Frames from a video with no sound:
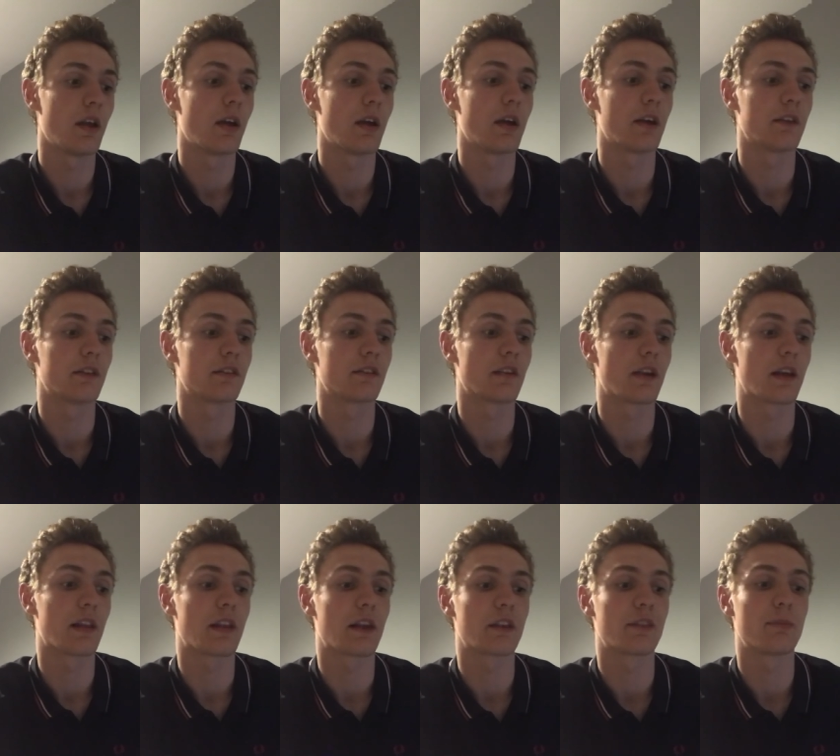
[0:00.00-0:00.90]
as I
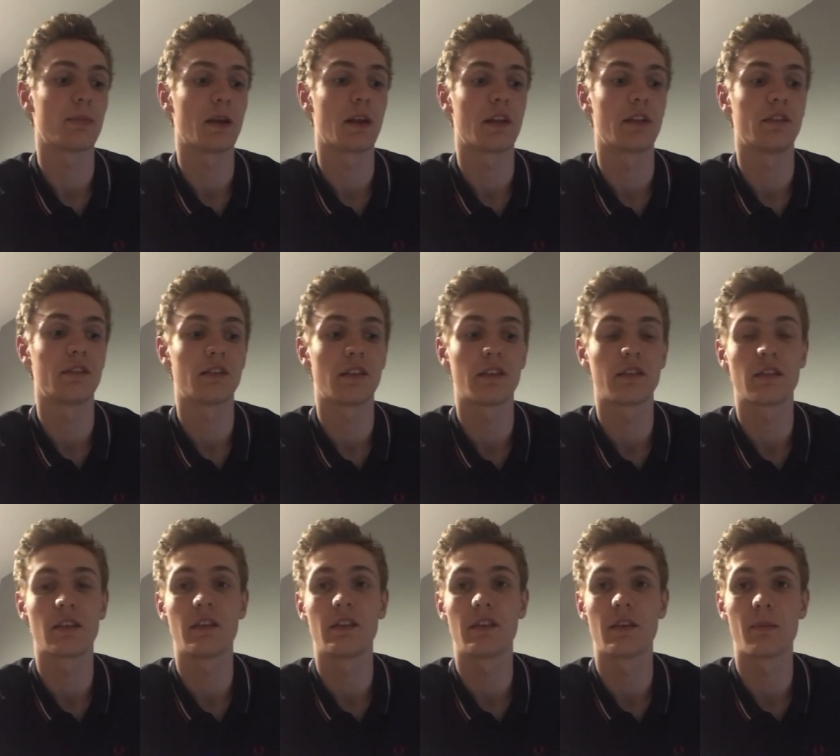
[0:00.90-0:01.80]
like to be
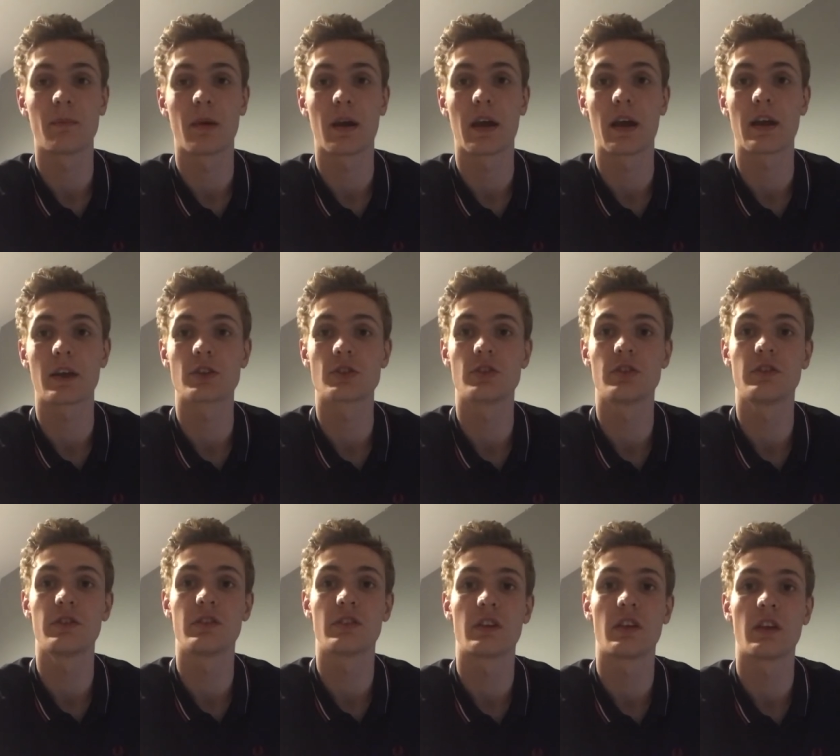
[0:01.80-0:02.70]
consistent in my
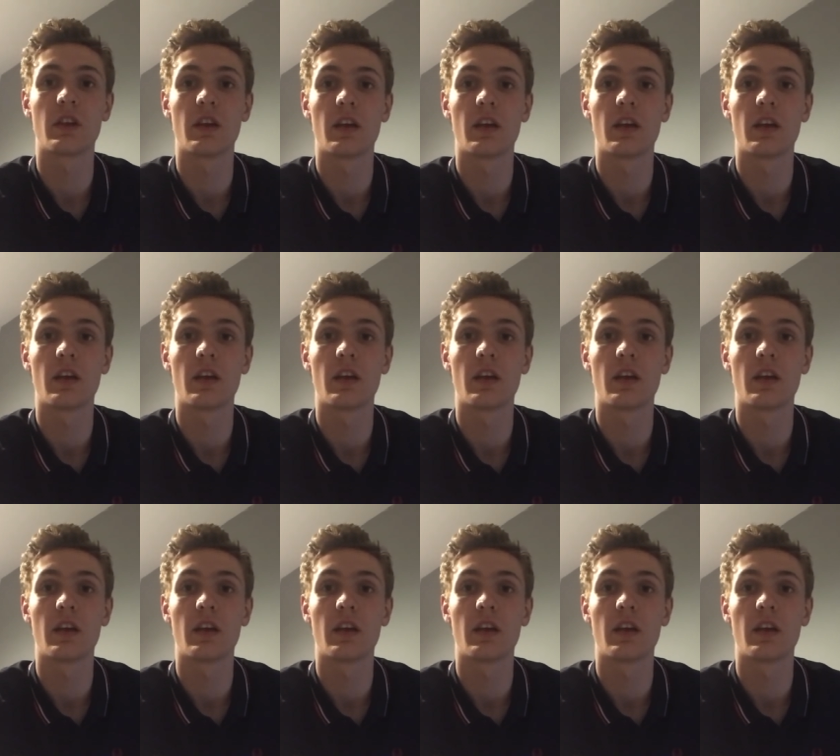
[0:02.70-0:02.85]
actions